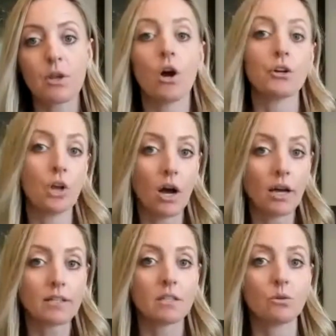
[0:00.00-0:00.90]
are
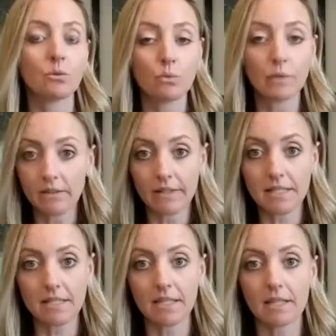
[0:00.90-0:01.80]
not
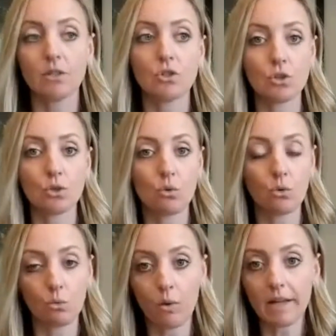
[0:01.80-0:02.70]
realistic to
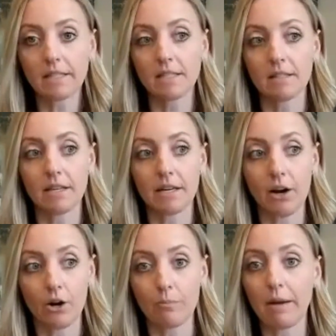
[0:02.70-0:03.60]
what they
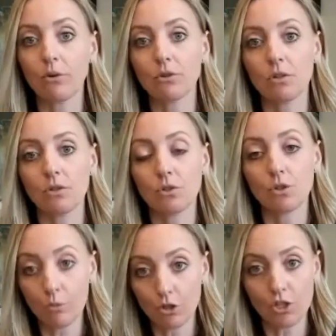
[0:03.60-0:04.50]
are about to
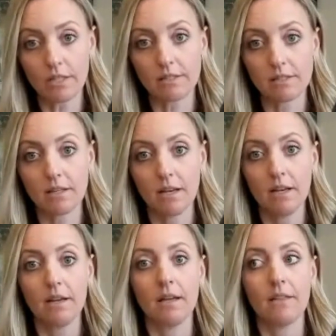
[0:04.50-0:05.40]
purchase.
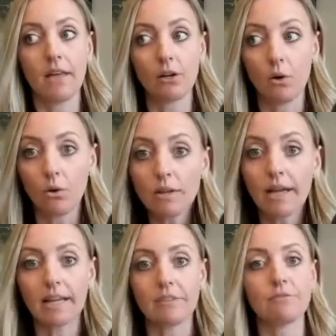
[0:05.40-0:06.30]
That whole
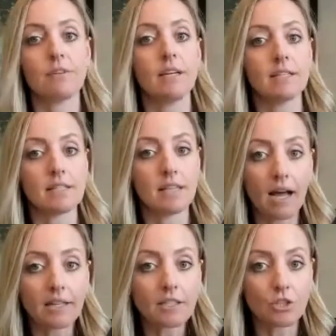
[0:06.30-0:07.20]
life is
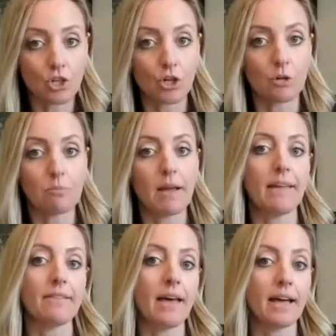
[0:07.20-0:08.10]
not term,
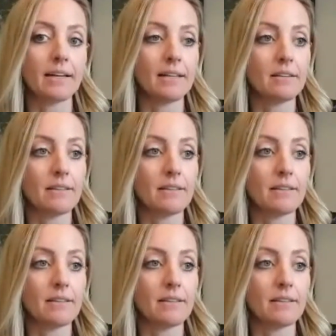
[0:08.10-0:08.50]
and that